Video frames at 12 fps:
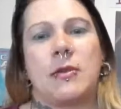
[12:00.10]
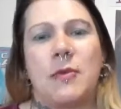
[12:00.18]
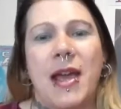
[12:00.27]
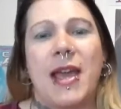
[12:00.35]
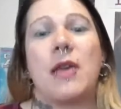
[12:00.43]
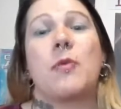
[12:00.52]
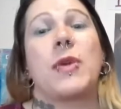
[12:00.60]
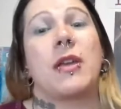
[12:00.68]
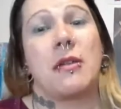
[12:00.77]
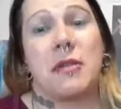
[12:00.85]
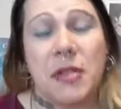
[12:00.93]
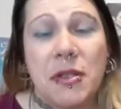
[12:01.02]
in the way, we
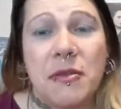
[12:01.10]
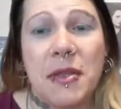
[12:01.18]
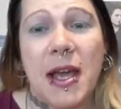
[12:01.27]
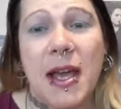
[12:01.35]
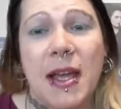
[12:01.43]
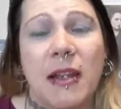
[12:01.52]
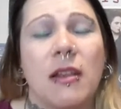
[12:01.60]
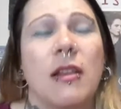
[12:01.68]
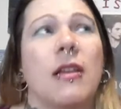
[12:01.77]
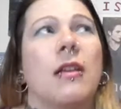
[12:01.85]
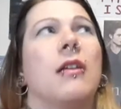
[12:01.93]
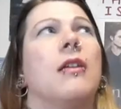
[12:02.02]
can't do that.
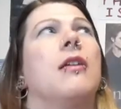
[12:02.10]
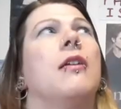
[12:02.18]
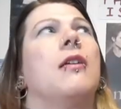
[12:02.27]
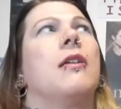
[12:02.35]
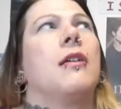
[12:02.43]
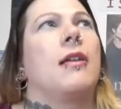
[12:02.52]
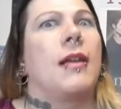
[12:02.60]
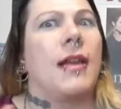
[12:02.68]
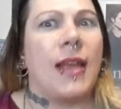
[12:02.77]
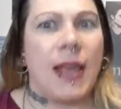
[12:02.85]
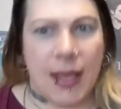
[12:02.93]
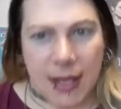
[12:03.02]

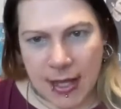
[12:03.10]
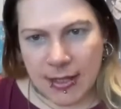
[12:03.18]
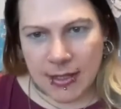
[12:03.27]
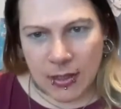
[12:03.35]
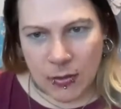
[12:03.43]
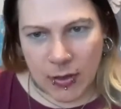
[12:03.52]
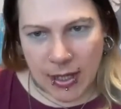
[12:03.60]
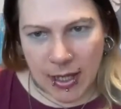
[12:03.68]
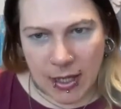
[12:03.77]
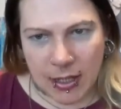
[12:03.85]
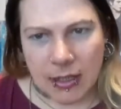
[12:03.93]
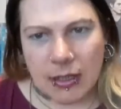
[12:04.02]
It gets
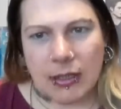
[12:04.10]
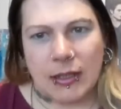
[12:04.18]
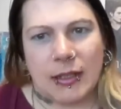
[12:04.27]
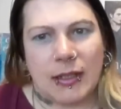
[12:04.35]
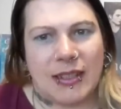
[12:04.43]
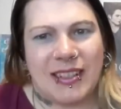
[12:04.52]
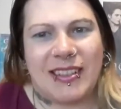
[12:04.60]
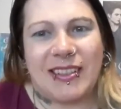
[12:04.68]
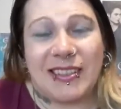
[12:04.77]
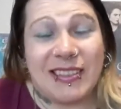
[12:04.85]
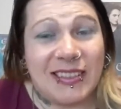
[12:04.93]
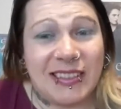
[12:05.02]
annoying.
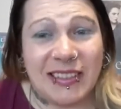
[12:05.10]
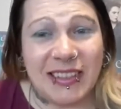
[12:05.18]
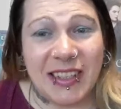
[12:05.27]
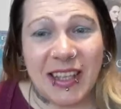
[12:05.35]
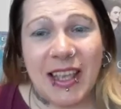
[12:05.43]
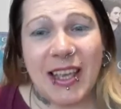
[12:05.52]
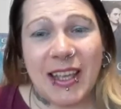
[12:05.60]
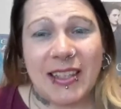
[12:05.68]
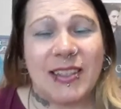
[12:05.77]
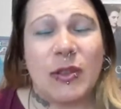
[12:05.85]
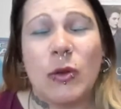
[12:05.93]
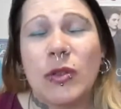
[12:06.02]

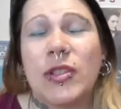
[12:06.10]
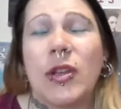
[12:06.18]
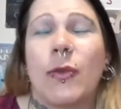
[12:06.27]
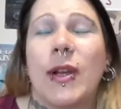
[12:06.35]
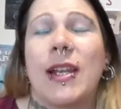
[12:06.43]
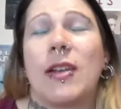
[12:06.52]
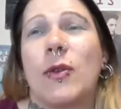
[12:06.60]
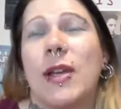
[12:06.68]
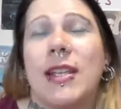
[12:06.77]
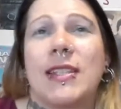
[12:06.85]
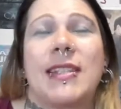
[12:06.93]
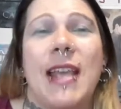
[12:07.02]
It's also really
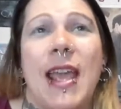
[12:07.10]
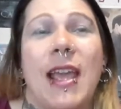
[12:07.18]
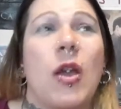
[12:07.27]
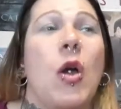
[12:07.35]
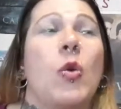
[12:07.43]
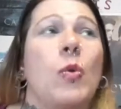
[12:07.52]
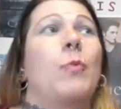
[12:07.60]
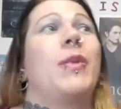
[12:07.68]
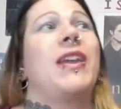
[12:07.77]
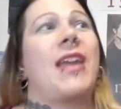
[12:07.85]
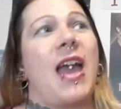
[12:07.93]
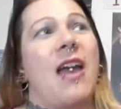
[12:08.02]
annoying saying, oh,
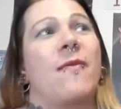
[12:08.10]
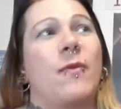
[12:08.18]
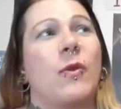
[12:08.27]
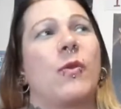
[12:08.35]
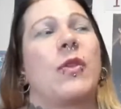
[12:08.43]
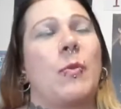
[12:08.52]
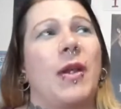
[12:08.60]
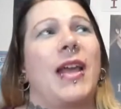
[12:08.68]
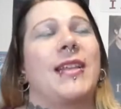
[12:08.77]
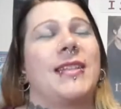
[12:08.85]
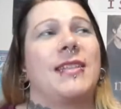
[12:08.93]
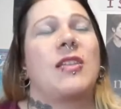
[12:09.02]
be careful, the
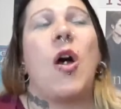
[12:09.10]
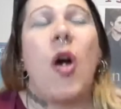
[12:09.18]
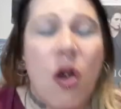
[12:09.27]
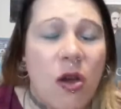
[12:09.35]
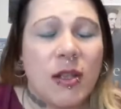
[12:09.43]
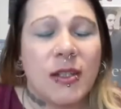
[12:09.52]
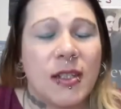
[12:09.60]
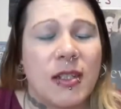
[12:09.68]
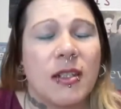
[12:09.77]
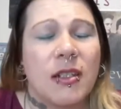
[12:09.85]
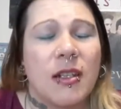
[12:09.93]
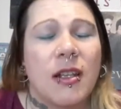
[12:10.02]
plate is
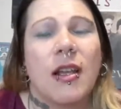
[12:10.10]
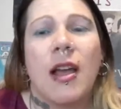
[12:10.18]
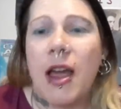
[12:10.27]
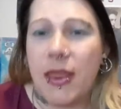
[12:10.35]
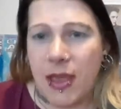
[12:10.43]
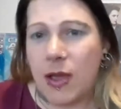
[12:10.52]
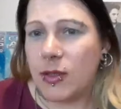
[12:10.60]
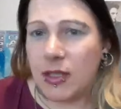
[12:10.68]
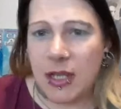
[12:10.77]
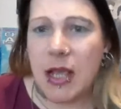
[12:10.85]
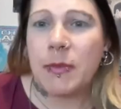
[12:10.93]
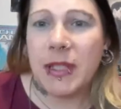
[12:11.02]
hot
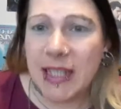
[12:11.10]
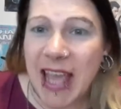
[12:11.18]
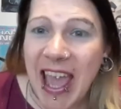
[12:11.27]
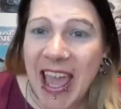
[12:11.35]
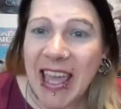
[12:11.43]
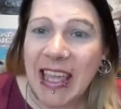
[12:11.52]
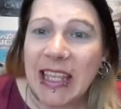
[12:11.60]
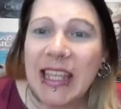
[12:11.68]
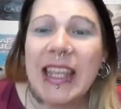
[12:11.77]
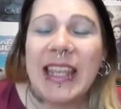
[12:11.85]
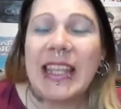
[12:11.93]
1,000 times a day.